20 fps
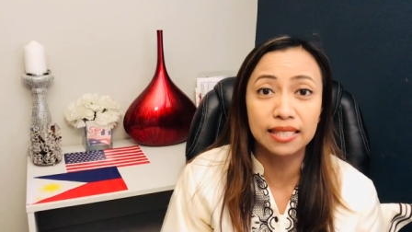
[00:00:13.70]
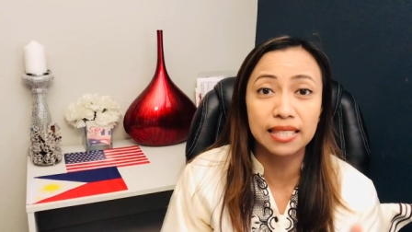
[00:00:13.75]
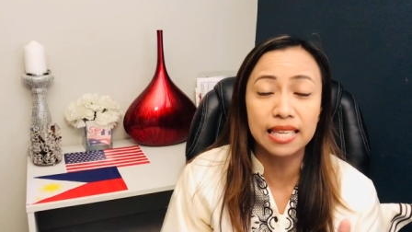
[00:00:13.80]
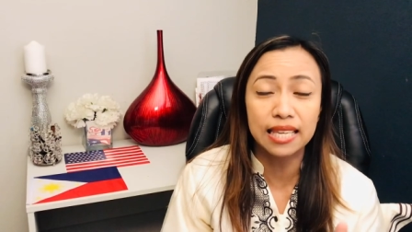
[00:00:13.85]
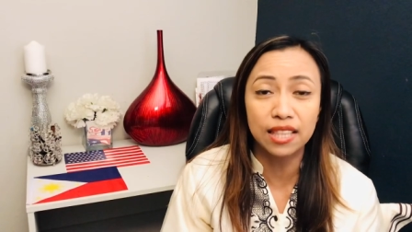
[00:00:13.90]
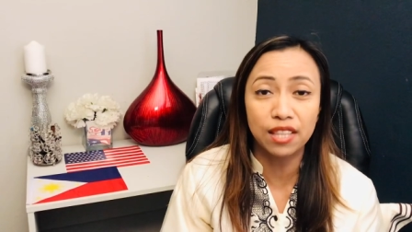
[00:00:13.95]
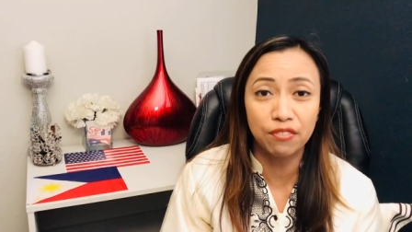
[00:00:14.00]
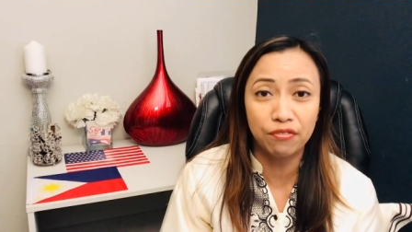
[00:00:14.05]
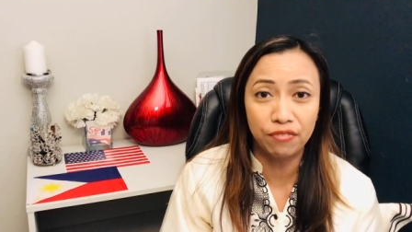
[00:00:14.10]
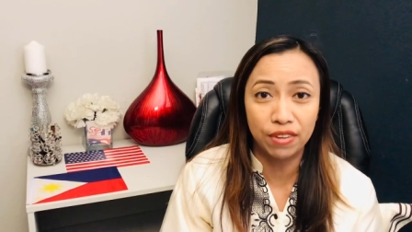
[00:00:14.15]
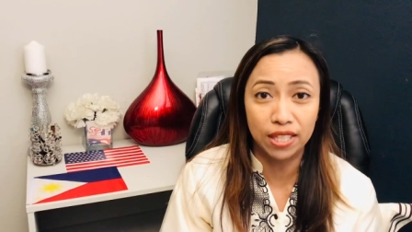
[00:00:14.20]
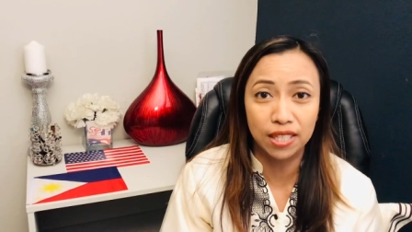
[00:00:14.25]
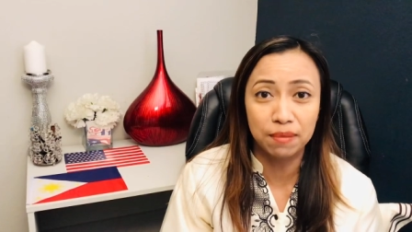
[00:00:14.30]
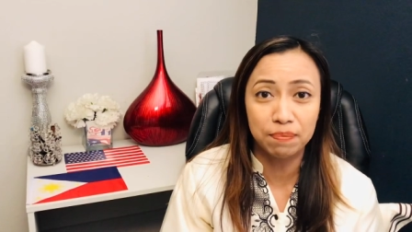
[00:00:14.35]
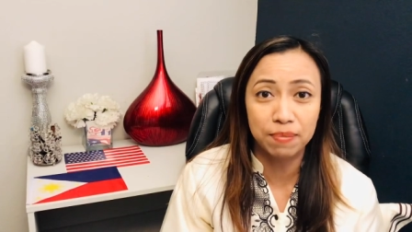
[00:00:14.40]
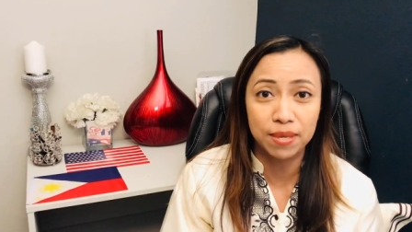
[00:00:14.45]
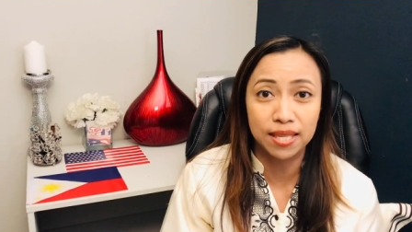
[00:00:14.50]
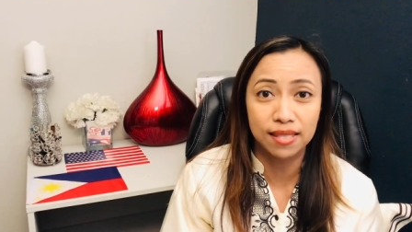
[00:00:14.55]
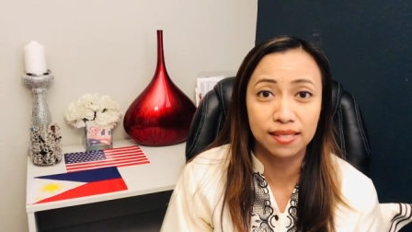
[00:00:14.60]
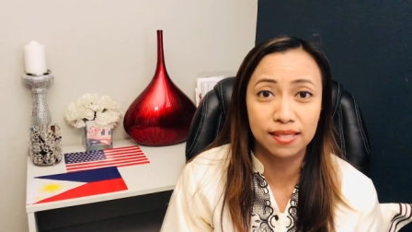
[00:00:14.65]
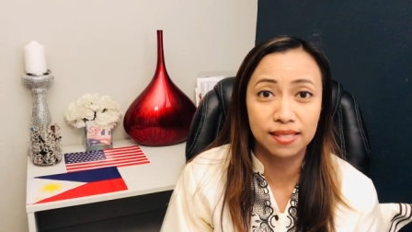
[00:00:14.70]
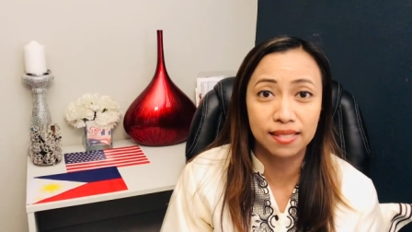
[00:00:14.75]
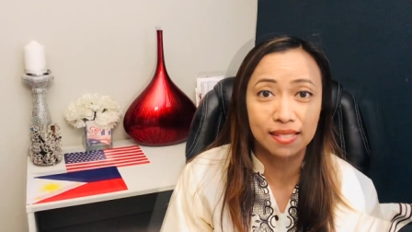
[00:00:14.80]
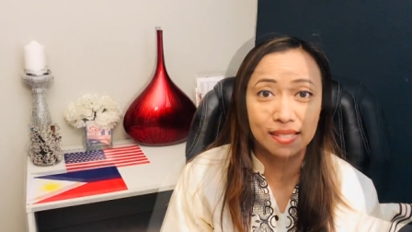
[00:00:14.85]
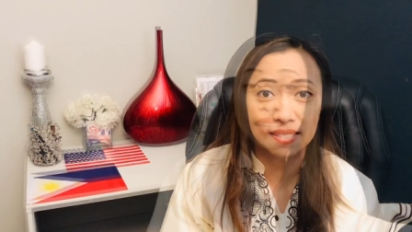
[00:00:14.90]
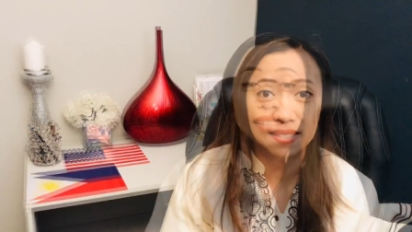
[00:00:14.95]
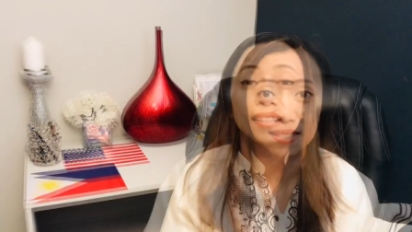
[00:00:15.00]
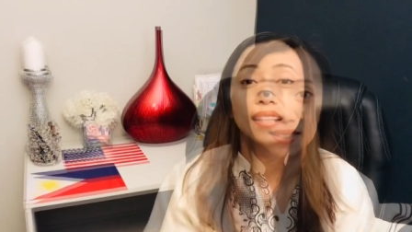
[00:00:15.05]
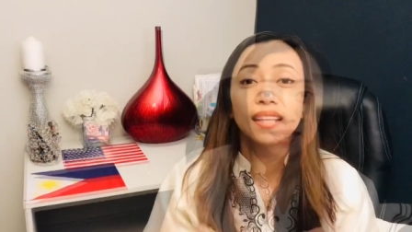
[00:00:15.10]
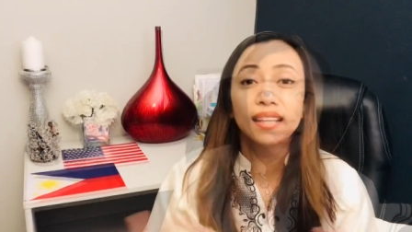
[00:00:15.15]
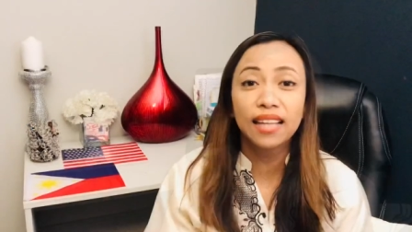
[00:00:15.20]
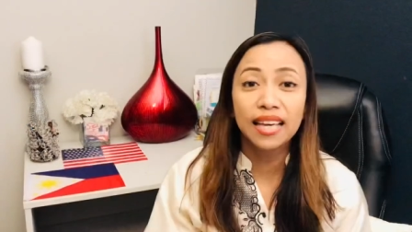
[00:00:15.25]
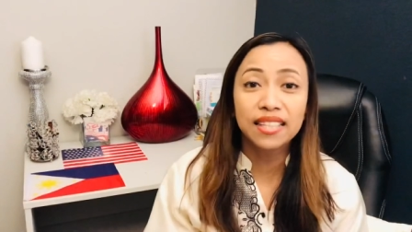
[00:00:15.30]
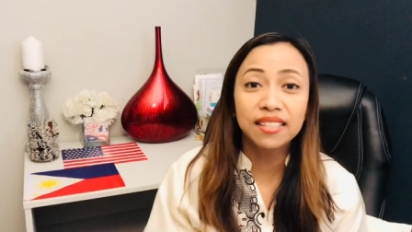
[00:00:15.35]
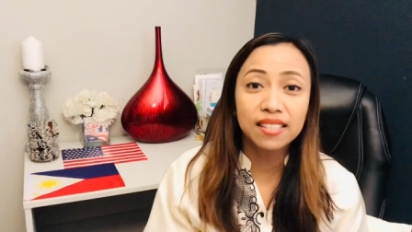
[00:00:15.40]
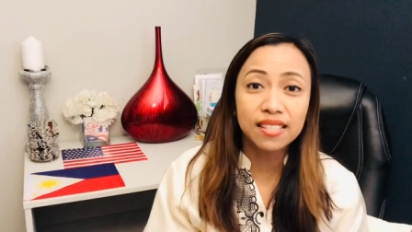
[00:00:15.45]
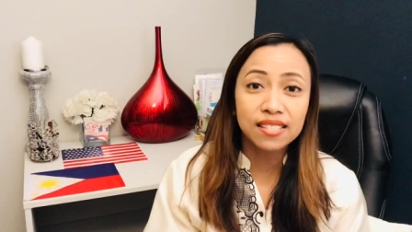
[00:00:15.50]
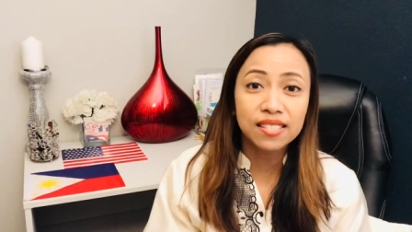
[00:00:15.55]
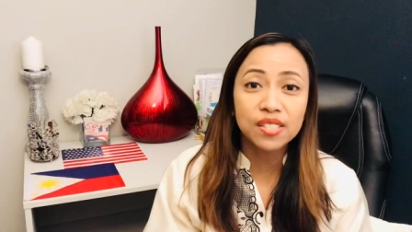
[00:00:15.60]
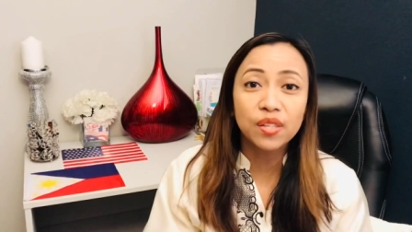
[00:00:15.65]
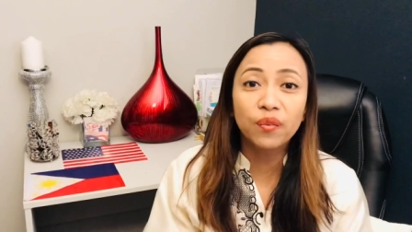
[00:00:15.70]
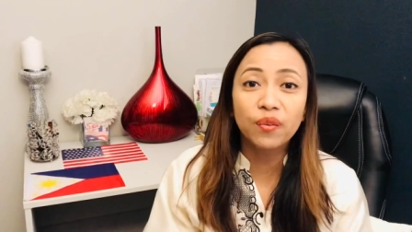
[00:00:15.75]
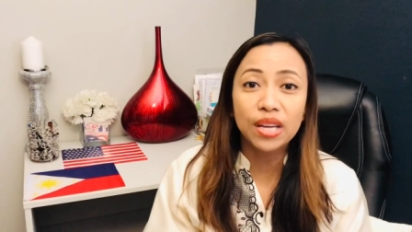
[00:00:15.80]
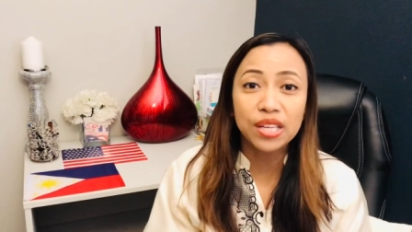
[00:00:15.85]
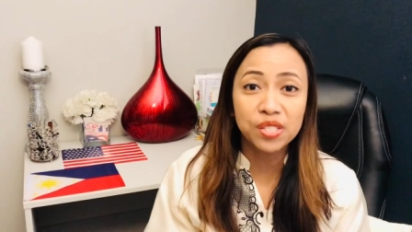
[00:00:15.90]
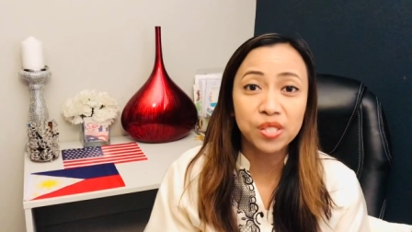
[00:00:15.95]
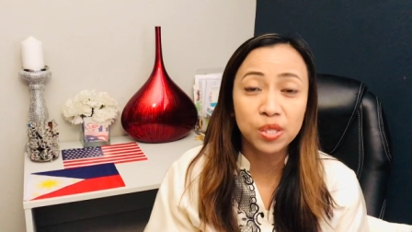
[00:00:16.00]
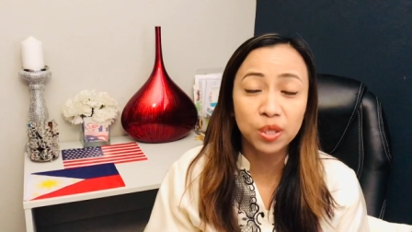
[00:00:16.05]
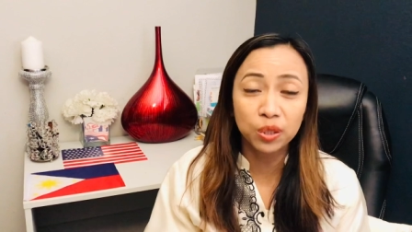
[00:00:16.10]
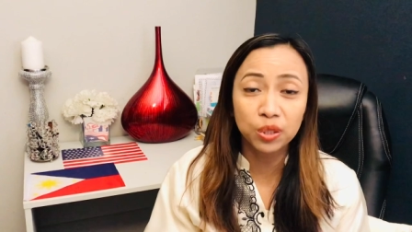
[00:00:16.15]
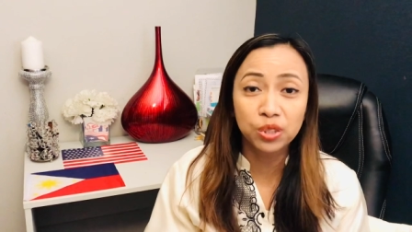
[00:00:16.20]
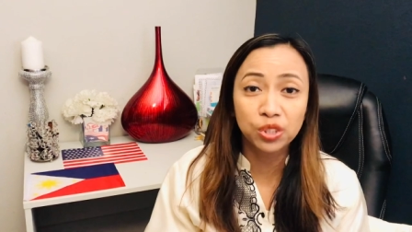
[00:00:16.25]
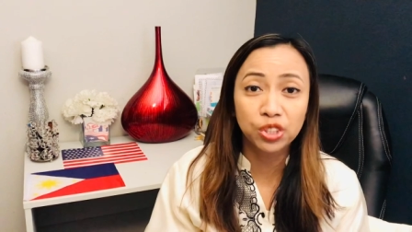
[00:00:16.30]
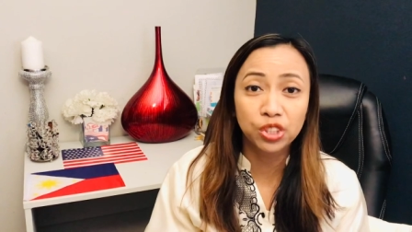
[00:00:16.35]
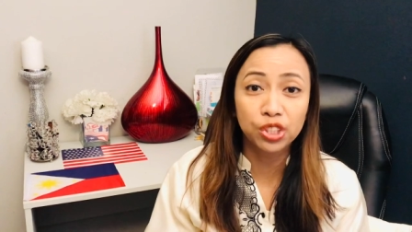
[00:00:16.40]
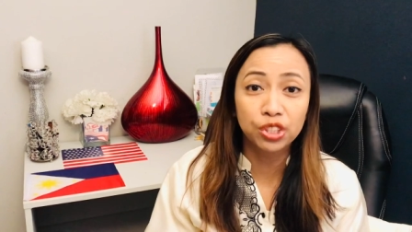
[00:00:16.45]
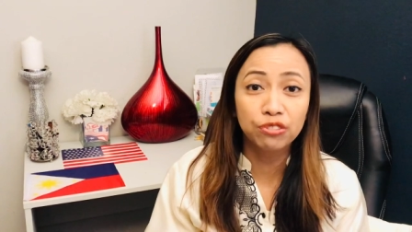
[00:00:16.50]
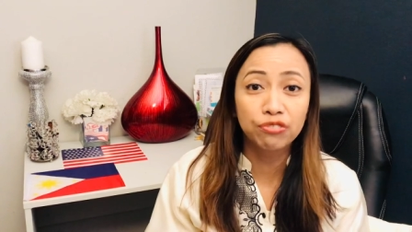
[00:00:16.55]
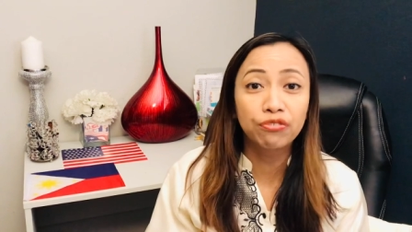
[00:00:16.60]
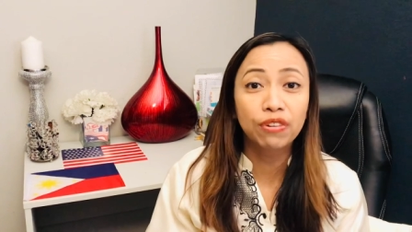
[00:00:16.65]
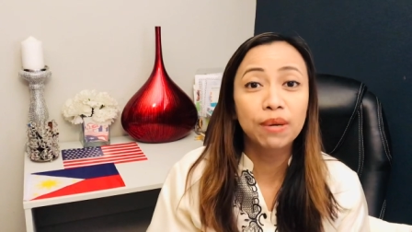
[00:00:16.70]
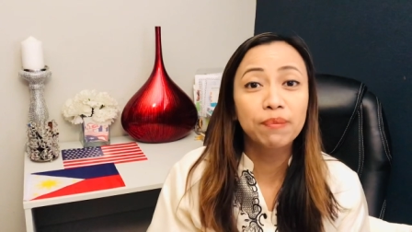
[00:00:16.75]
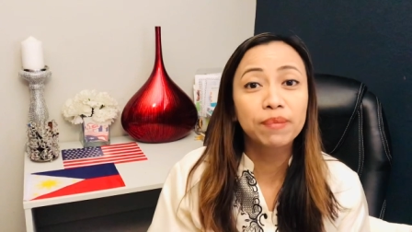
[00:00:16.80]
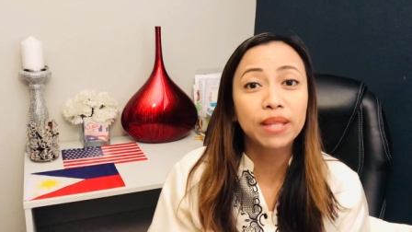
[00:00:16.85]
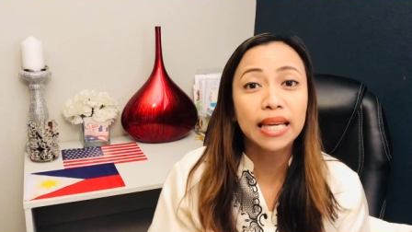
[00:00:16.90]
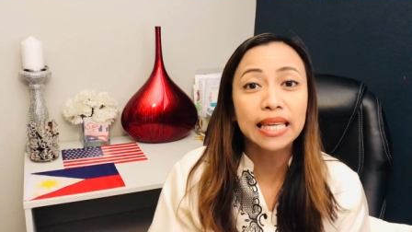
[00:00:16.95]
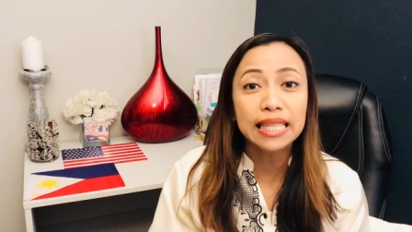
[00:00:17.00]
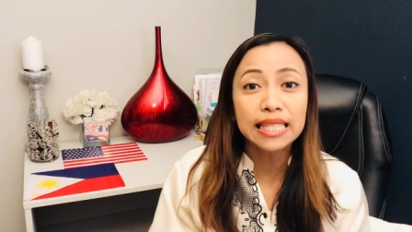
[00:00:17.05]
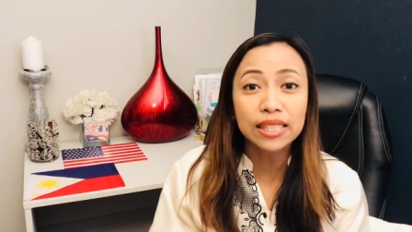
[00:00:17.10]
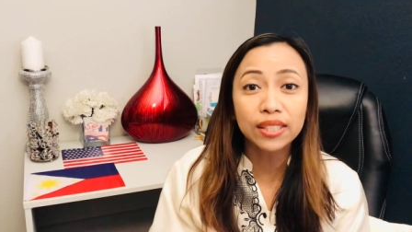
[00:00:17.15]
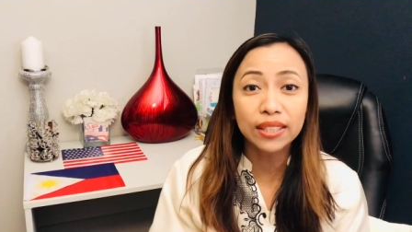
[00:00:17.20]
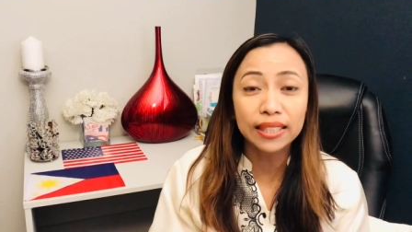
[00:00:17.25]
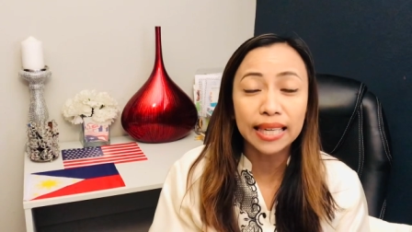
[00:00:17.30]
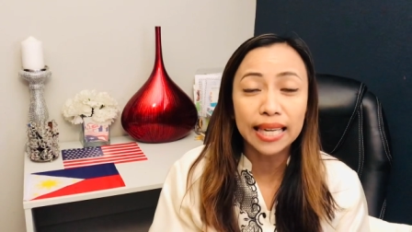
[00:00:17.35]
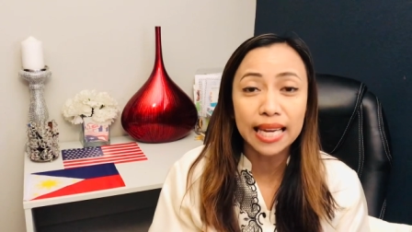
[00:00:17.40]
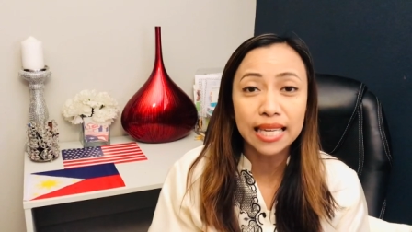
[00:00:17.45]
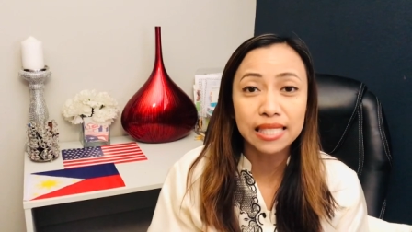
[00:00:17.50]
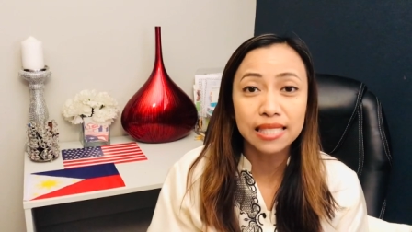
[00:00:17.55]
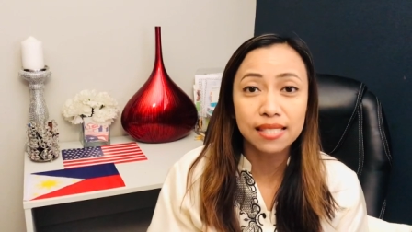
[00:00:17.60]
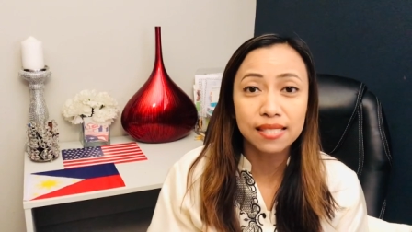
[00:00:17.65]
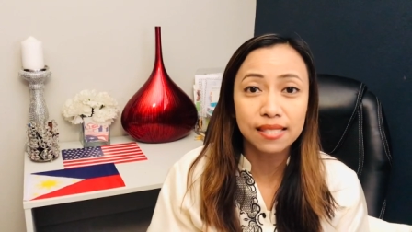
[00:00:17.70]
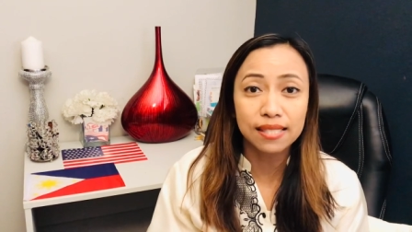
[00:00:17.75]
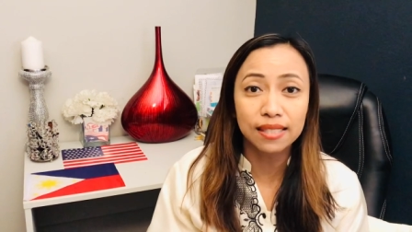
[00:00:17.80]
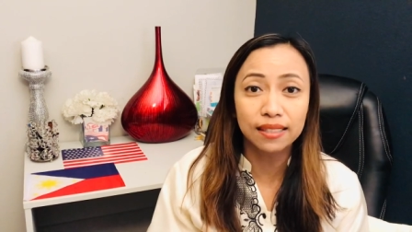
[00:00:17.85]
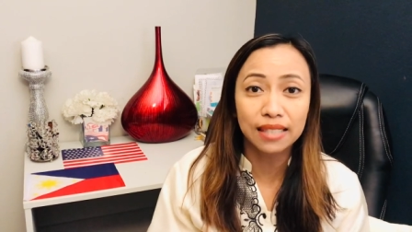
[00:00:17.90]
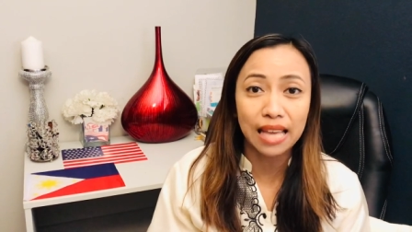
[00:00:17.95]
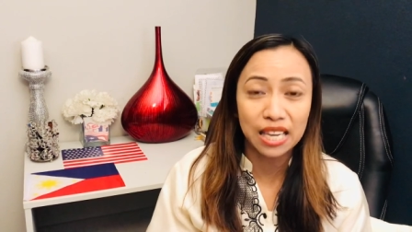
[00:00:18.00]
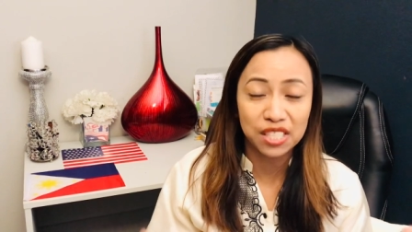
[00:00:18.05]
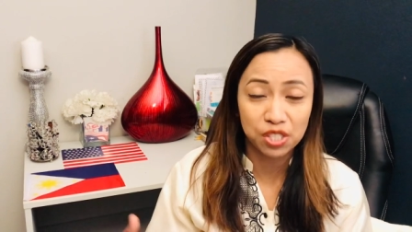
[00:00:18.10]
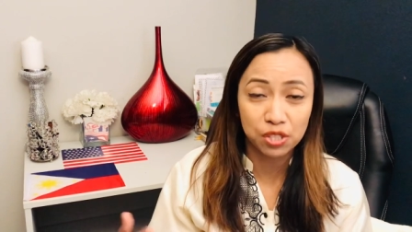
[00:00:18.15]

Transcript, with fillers: in the Philippines. The latest resolution from the Inter-Agency Task